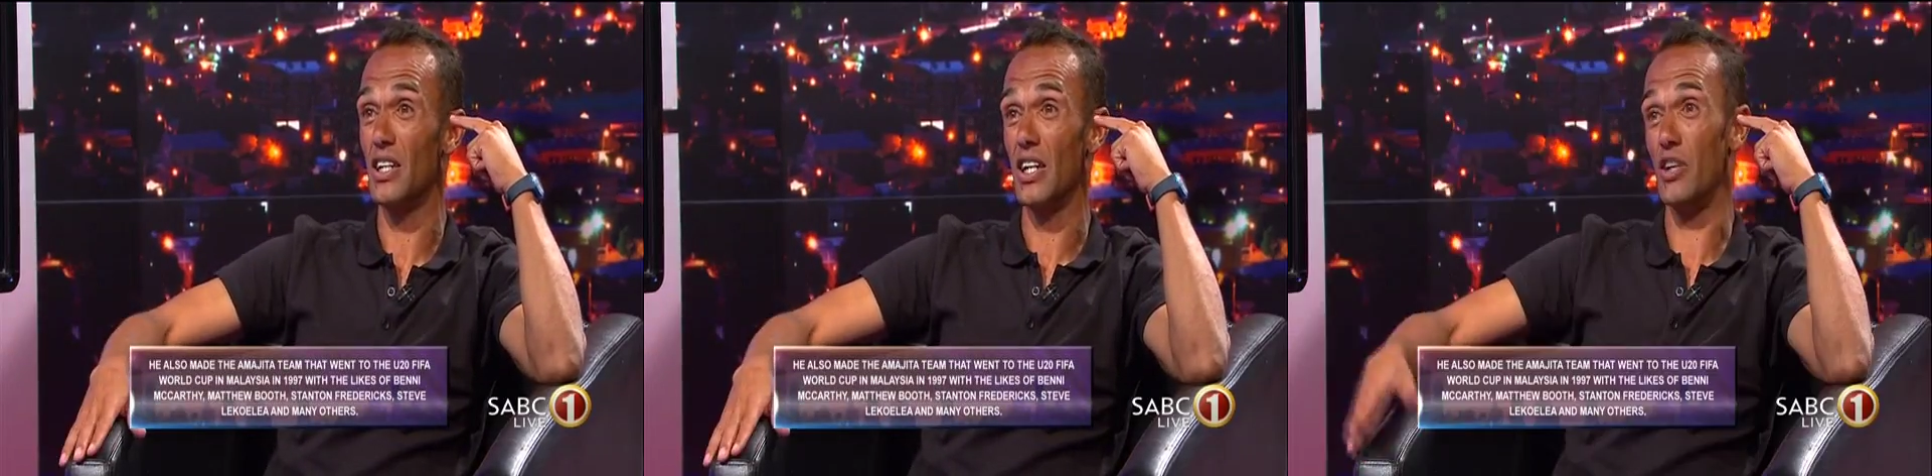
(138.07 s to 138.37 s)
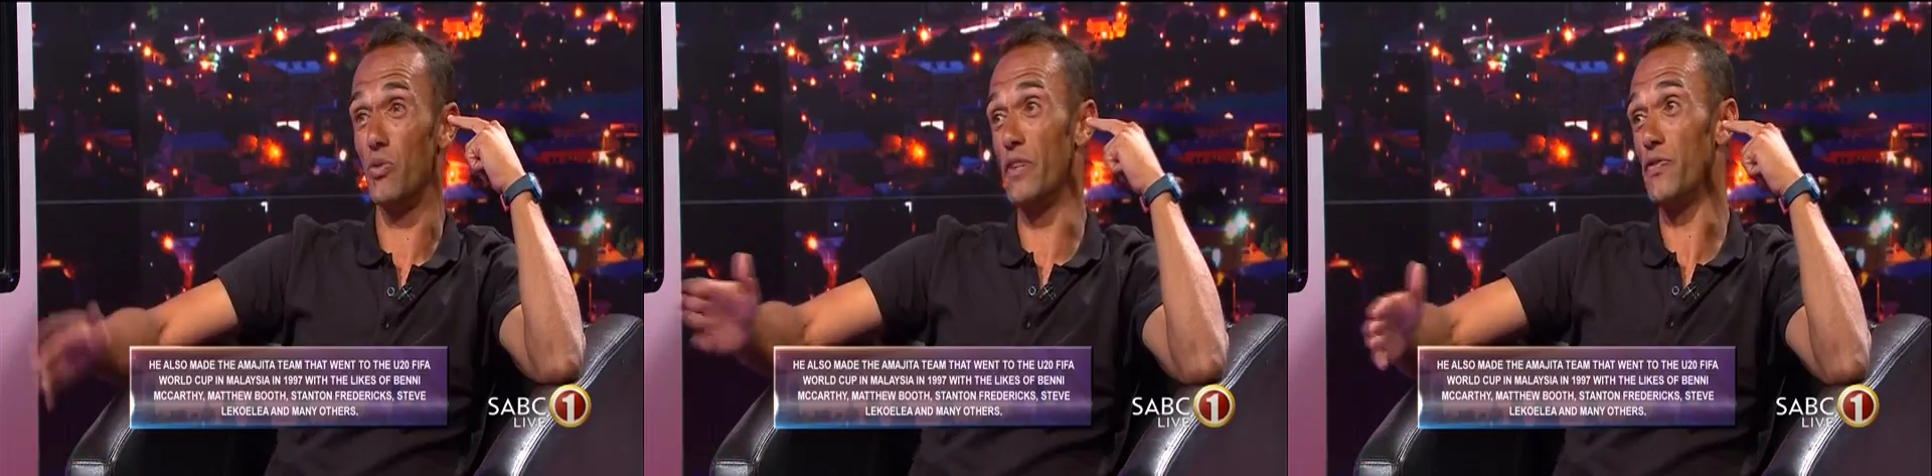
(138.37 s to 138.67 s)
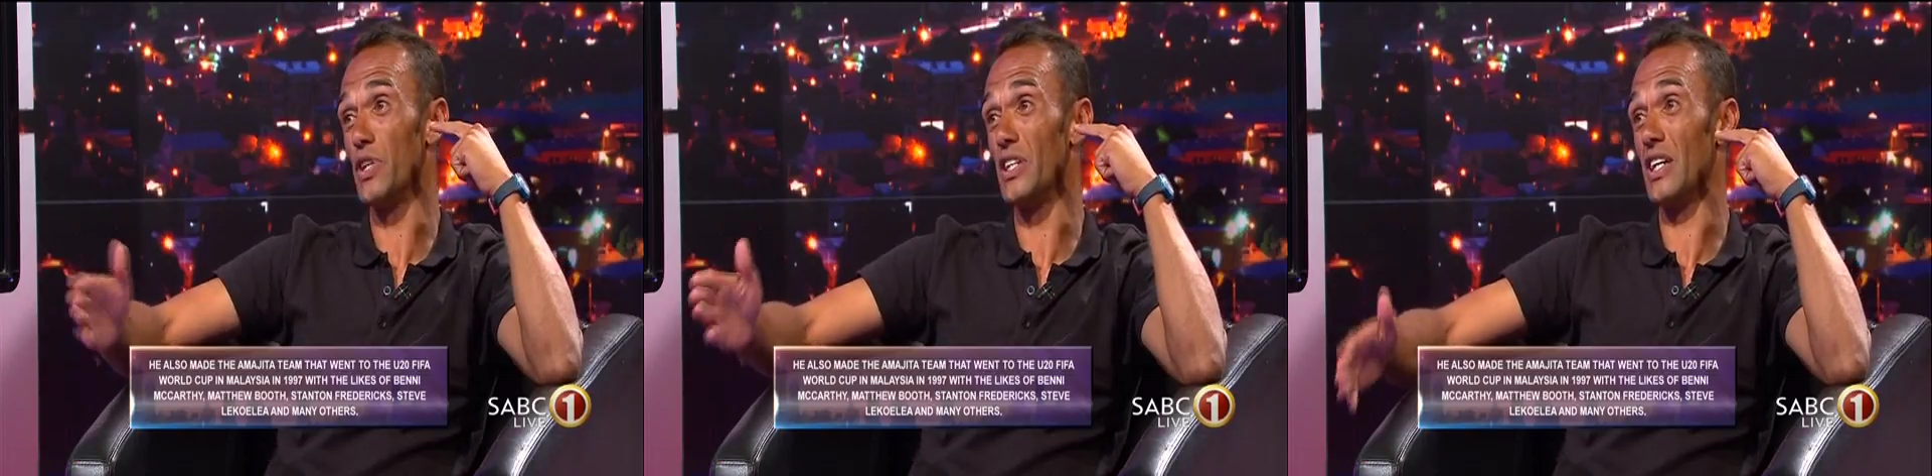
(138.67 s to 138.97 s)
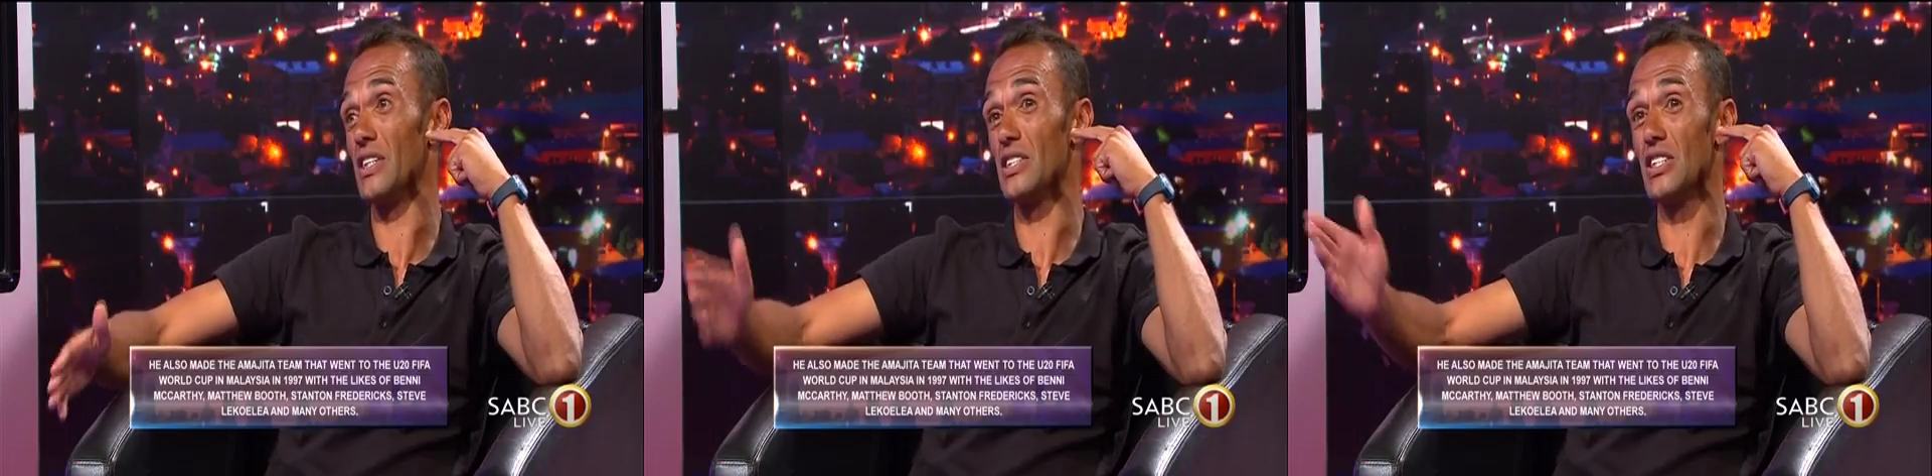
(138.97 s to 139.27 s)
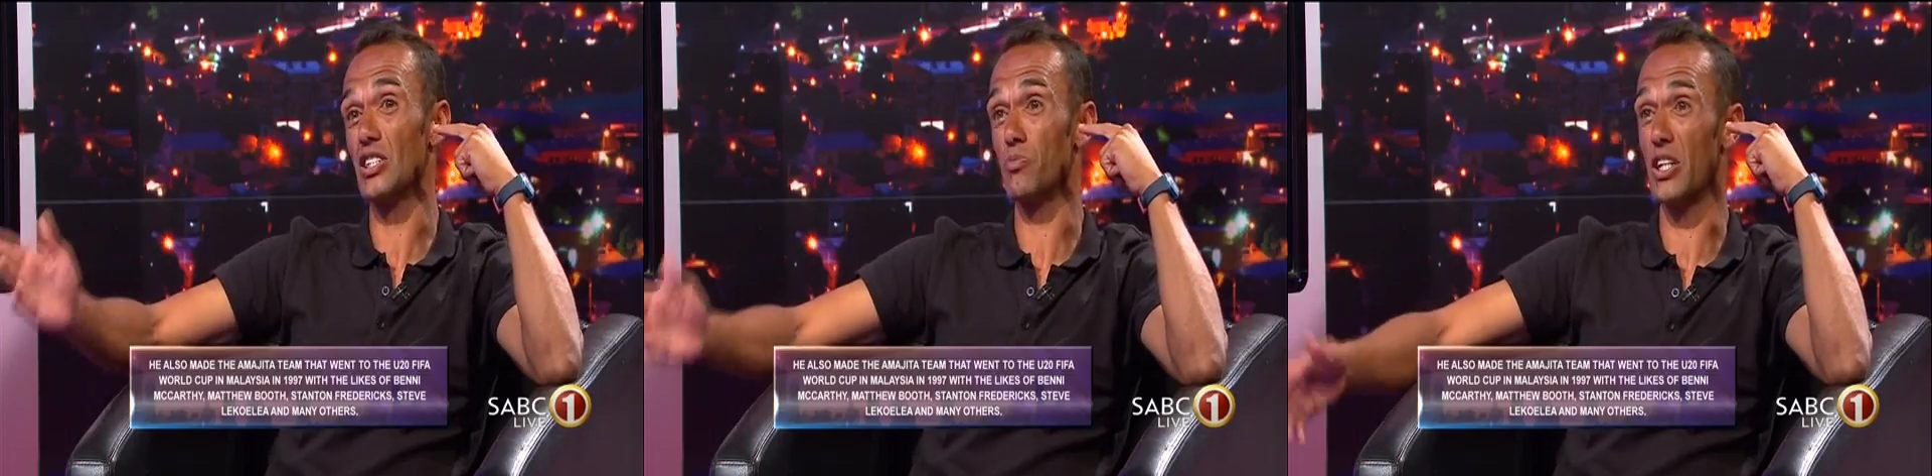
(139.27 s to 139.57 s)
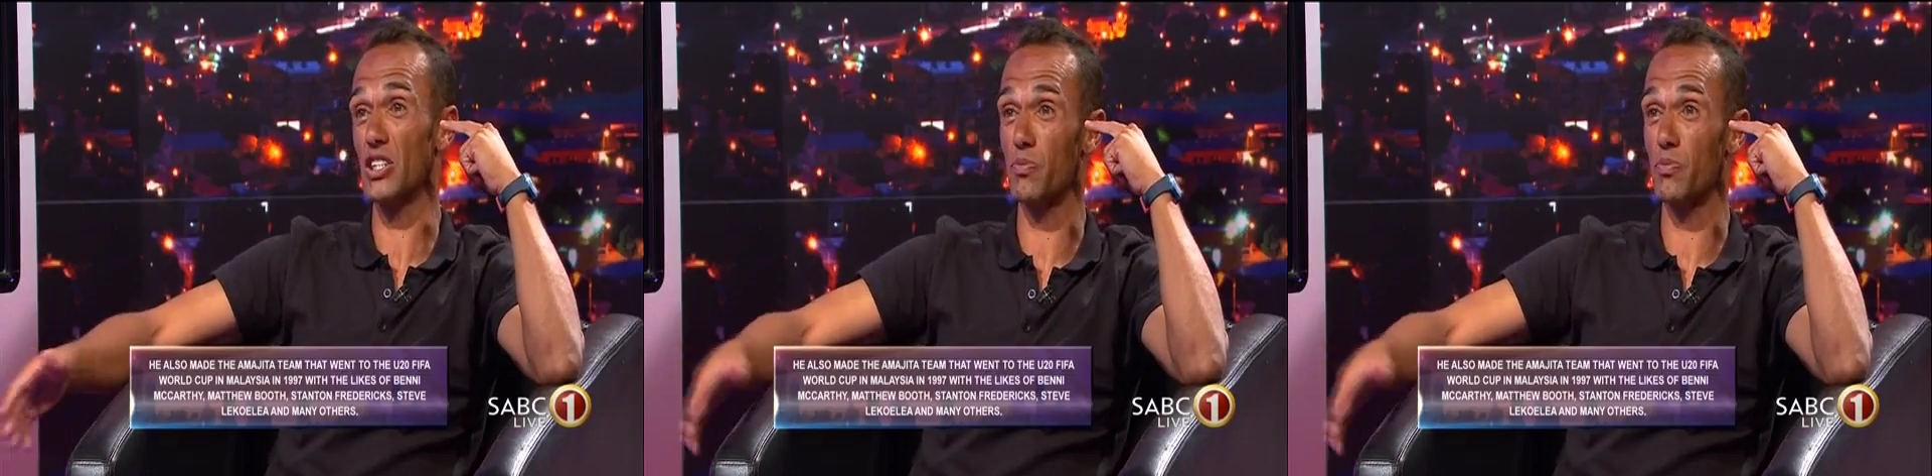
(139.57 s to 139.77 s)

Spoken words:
And wait for another 6 months